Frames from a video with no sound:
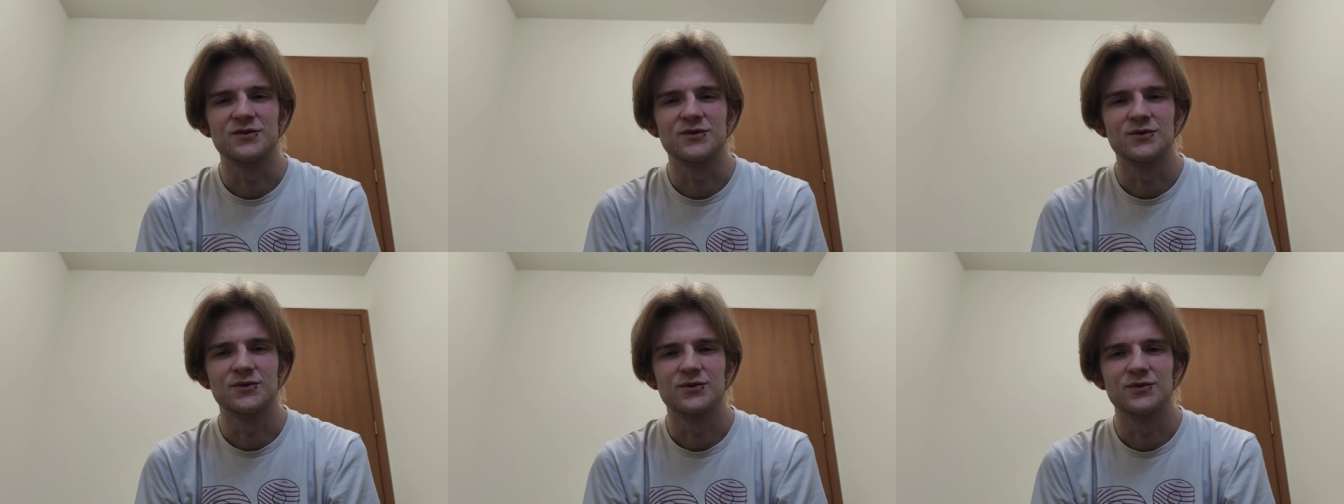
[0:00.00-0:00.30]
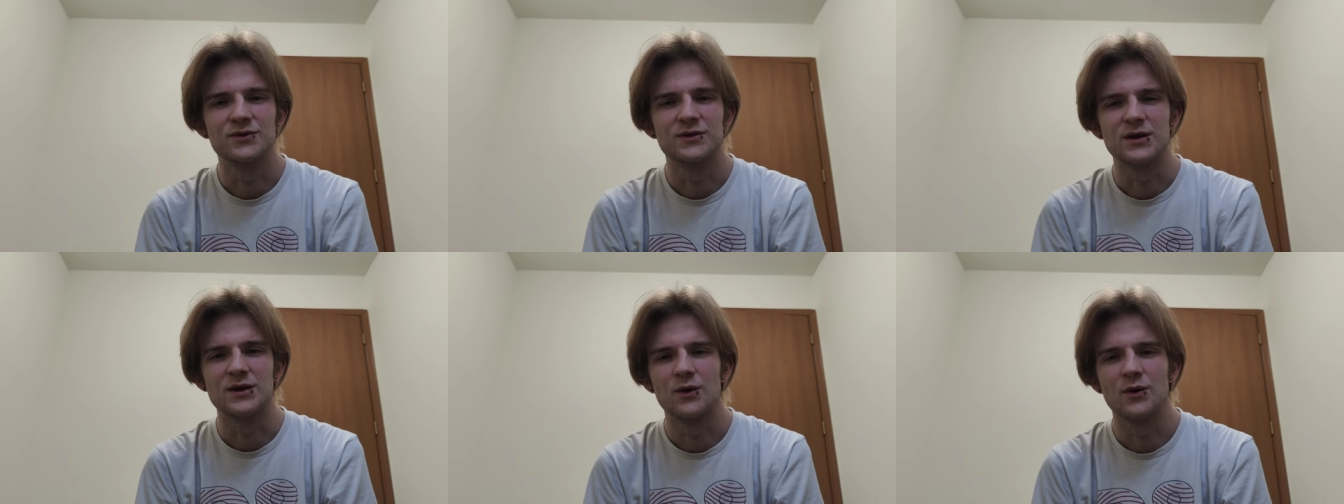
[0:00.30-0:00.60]

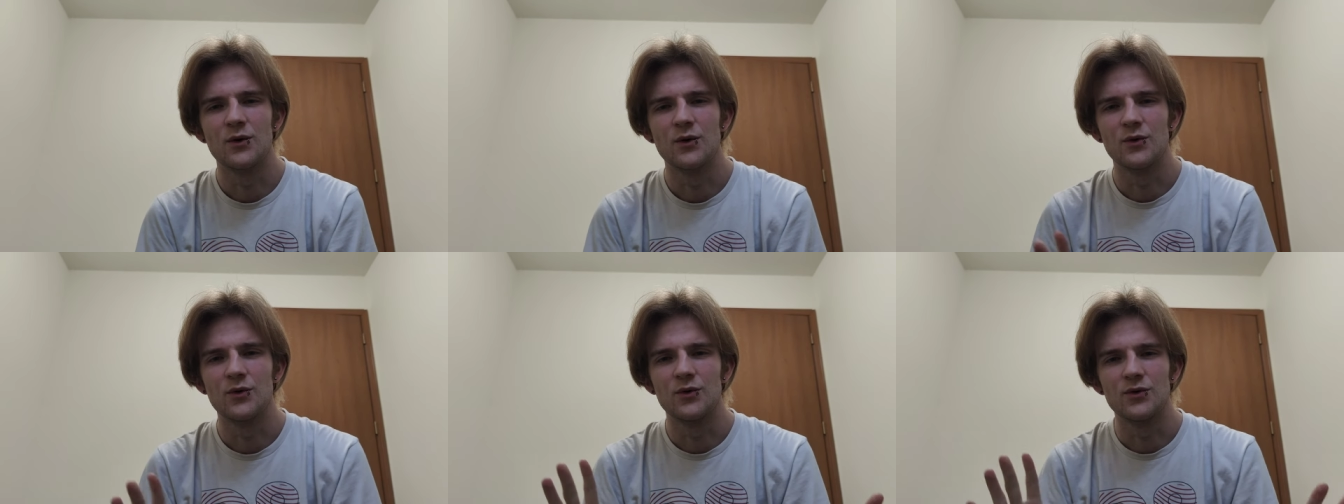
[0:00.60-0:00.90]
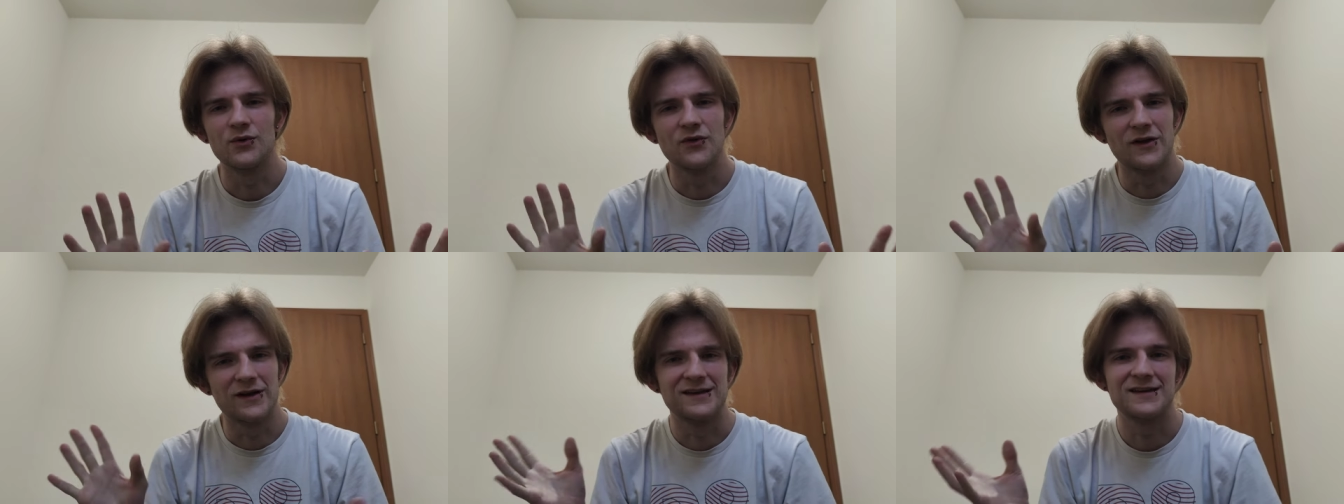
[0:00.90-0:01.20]
to the
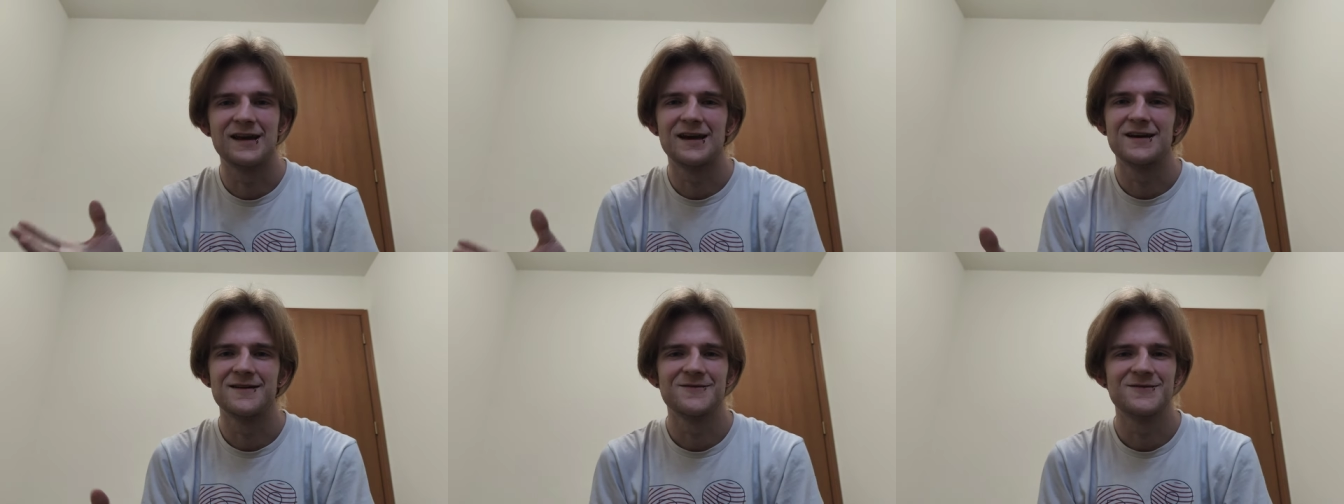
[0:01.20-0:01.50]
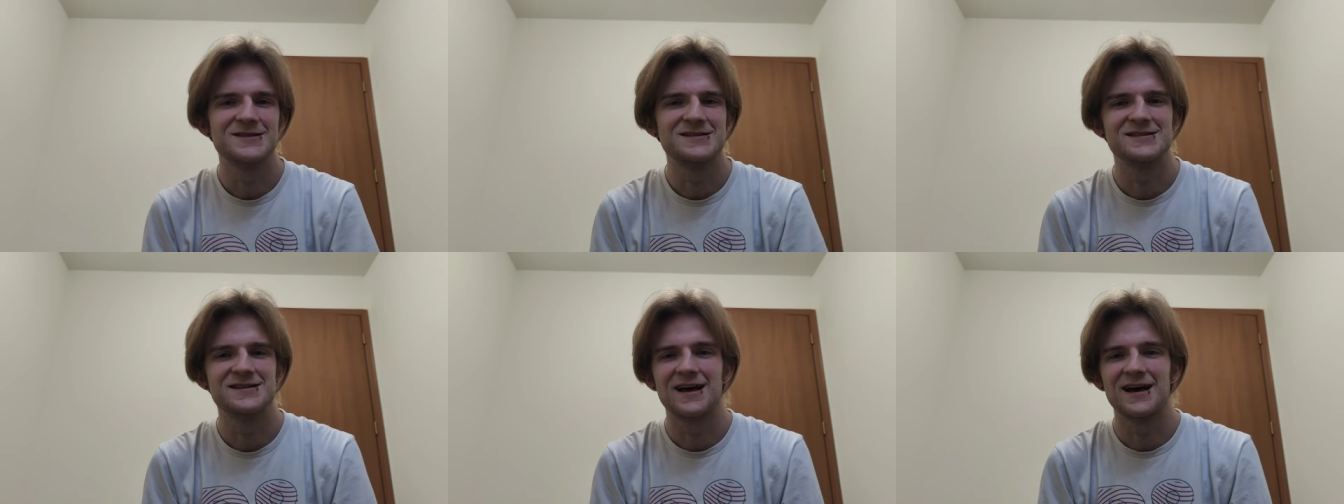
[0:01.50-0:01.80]
whole like
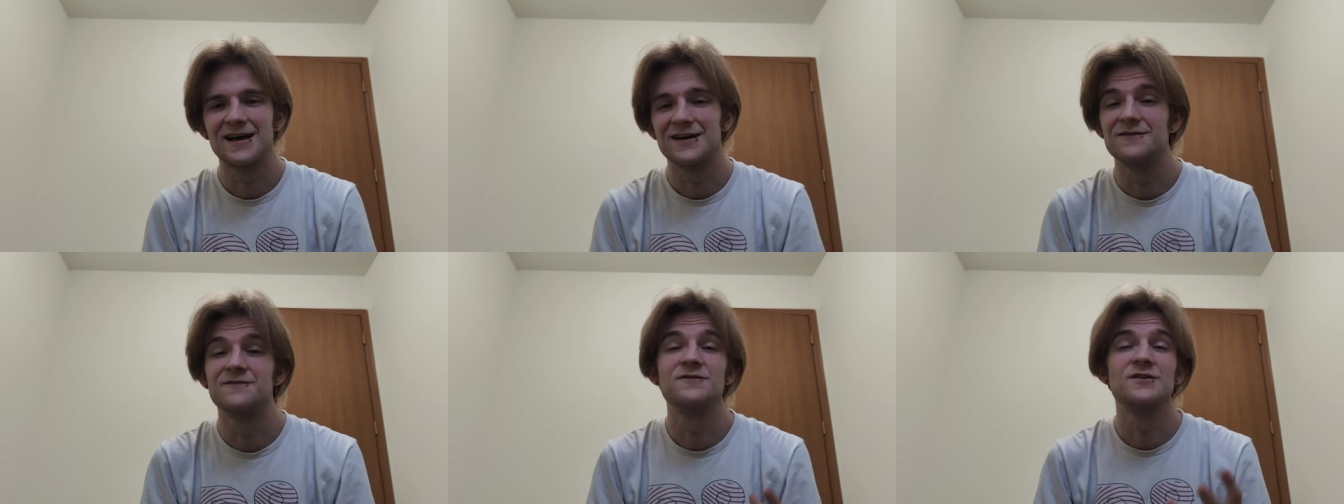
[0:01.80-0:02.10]
cannabis side,